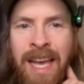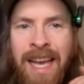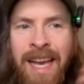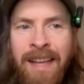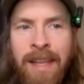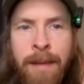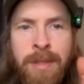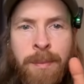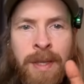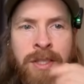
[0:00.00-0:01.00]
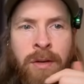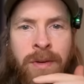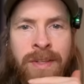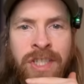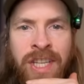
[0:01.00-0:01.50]
Uh, the M C P
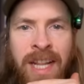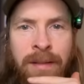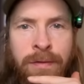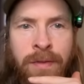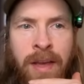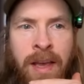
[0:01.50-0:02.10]
server itself,